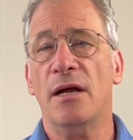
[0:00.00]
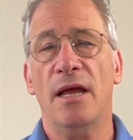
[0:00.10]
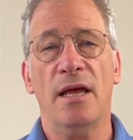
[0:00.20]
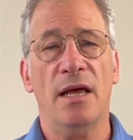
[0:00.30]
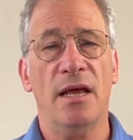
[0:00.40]

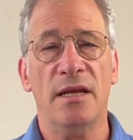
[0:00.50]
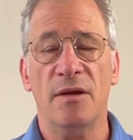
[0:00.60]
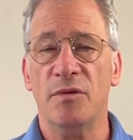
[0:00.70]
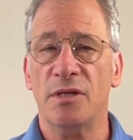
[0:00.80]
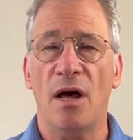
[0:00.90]
and
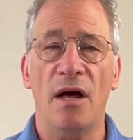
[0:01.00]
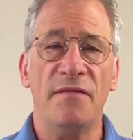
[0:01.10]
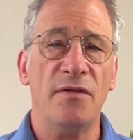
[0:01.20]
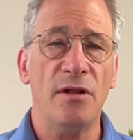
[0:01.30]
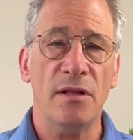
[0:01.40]
it was
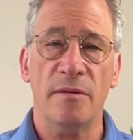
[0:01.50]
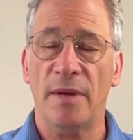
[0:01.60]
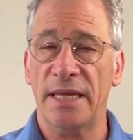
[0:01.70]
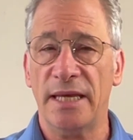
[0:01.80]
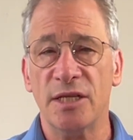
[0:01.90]
awful, and
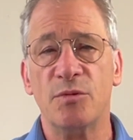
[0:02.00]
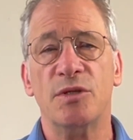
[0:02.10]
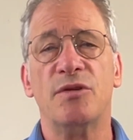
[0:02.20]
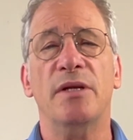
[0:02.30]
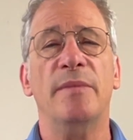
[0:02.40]
my kids were
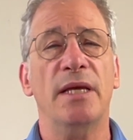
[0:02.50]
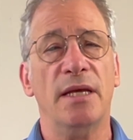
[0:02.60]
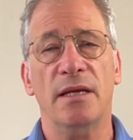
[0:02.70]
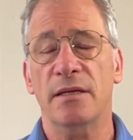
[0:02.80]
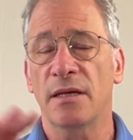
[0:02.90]

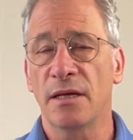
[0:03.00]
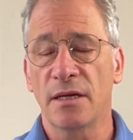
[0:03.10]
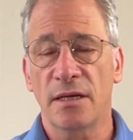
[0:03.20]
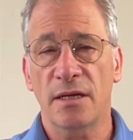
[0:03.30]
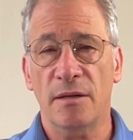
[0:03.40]
screaming, and
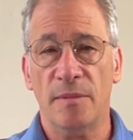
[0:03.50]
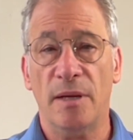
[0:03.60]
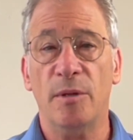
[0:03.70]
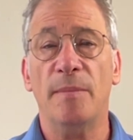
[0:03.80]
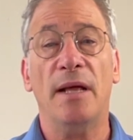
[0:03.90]
blah
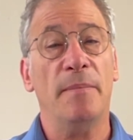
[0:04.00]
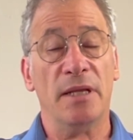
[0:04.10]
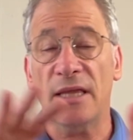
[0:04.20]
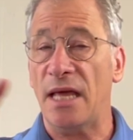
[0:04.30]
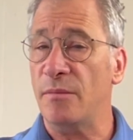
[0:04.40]
blah blah.
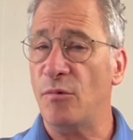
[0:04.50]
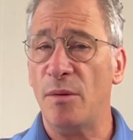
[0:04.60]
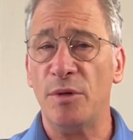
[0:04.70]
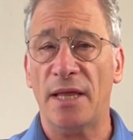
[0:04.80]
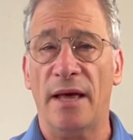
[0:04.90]
But let them
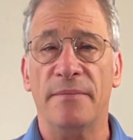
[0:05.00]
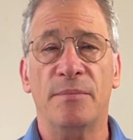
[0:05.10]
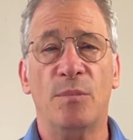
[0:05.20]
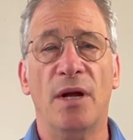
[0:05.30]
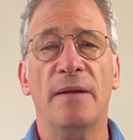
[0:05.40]
run with that,
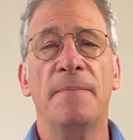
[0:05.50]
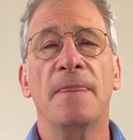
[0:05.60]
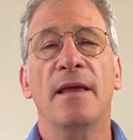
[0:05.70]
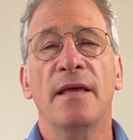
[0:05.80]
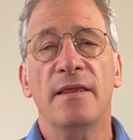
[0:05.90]
right?
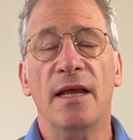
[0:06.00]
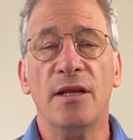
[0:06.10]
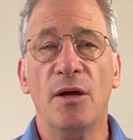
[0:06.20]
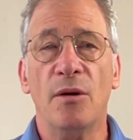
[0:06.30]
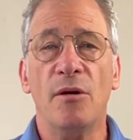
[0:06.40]
Then
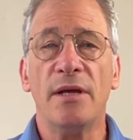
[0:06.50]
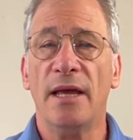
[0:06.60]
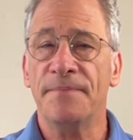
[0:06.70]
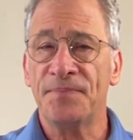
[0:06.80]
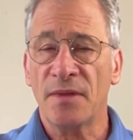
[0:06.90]
go,
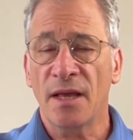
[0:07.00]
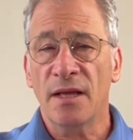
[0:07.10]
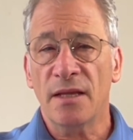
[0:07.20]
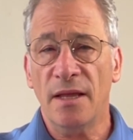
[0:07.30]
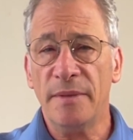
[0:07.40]
okay,
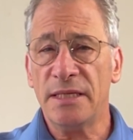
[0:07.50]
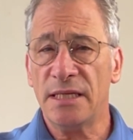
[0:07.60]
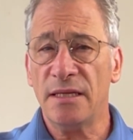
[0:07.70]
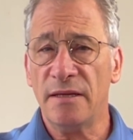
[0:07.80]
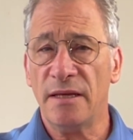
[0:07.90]
let me
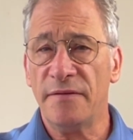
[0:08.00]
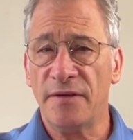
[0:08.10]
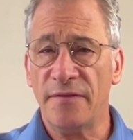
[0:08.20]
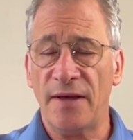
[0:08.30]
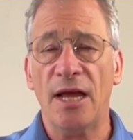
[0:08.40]
see
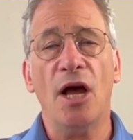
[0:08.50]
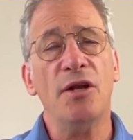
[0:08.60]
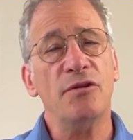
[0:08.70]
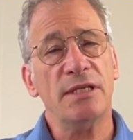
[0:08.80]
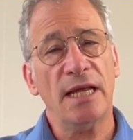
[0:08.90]
if I
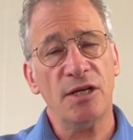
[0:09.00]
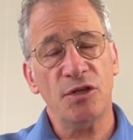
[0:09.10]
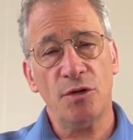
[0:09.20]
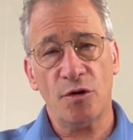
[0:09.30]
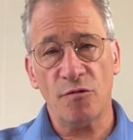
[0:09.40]
understand
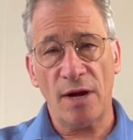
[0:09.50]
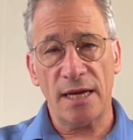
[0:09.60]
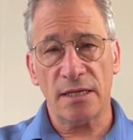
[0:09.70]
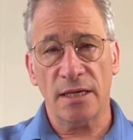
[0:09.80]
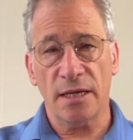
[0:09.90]
you
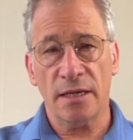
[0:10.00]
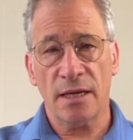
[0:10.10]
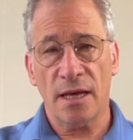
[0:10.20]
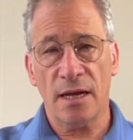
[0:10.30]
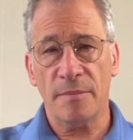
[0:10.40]
correctly,
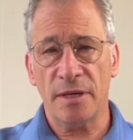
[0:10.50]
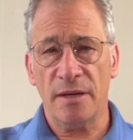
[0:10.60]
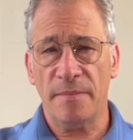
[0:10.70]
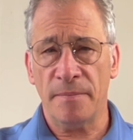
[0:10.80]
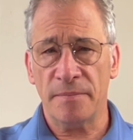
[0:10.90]
and I'm
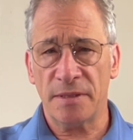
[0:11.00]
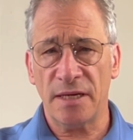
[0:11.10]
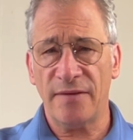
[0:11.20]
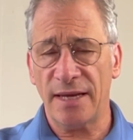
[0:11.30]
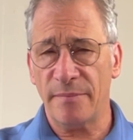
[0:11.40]
gonna see
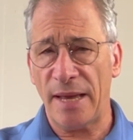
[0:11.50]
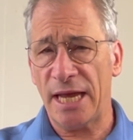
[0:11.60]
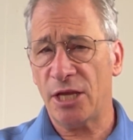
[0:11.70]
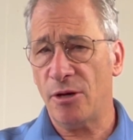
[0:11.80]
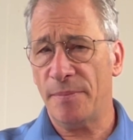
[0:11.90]
if I can
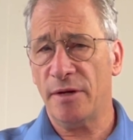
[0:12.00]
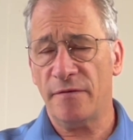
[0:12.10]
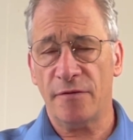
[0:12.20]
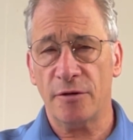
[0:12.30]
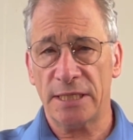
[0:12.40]
back you up here
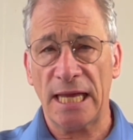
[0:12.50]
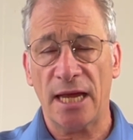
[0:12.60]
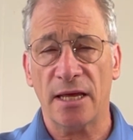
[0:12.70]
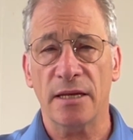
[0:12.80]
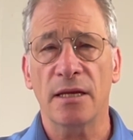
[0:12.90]
for a
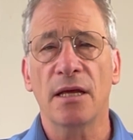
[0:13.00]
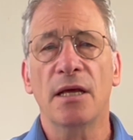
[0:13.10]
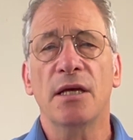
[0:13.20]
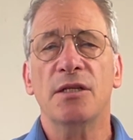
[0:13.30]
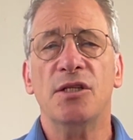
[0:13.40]
second.
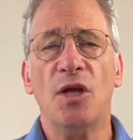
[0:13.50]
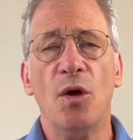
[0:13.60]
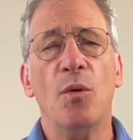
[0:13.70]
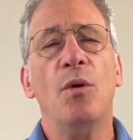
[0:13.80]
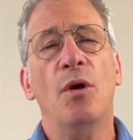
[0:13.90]

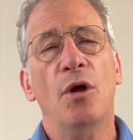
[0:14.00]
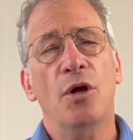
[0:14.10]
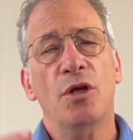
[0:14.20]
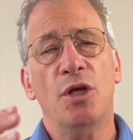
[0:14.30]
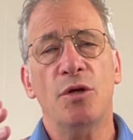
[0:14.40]
So
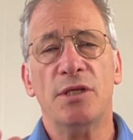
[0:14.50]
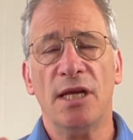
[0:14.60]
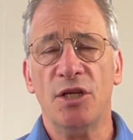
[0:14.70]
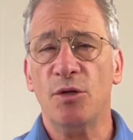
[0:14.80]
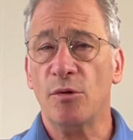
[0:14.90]
you
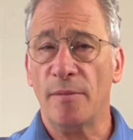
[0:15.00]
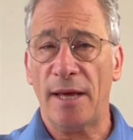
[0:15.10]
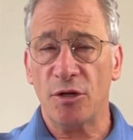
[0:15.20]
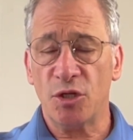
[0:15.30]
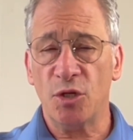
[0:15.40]
said you were
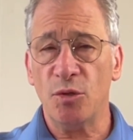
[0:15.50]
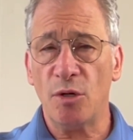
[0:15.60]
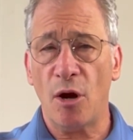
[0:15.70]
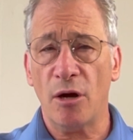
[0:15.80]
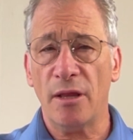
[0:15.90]
about 2
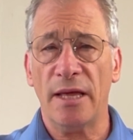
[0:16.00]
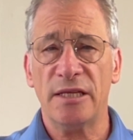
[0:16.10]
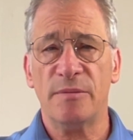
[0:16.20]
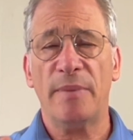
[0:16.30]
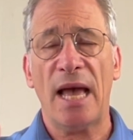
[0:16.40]
car
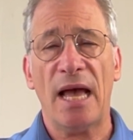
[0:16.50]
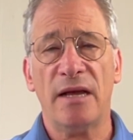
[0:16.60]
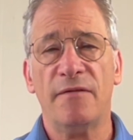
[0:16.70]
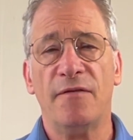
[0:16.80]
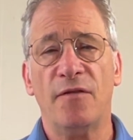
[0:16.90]
lengths
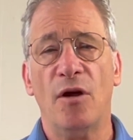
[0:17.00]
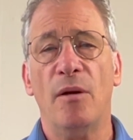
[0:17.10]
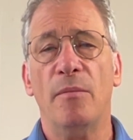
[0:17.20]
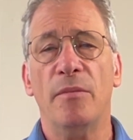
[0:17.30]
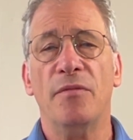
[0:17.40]
back
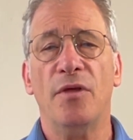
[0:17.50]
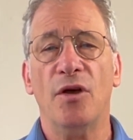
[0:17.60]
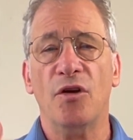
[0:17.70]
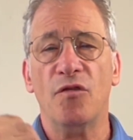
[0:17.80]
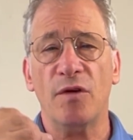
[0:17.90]
from
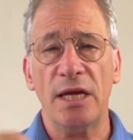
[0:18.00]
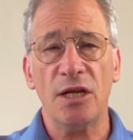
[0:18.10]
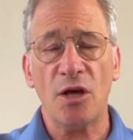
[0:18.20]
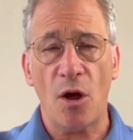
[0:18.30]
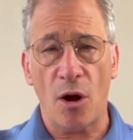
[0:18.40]
the
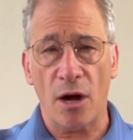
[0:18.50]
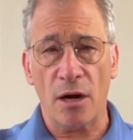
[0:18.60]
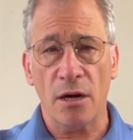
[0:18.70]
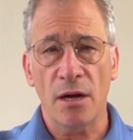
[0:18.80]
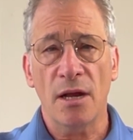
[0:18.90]
green
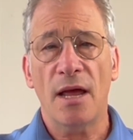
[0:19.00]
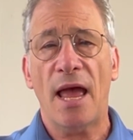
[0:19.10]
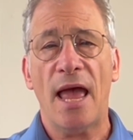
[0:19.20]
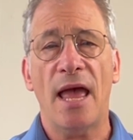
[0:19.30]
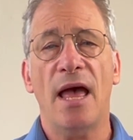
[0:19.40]
car,
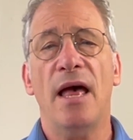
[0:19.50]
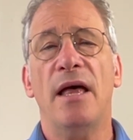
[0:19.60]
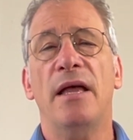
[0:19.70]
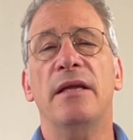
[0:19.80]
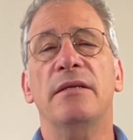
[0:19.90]

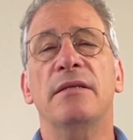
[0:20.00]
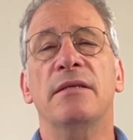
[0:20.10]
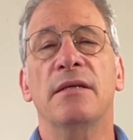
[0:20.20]
and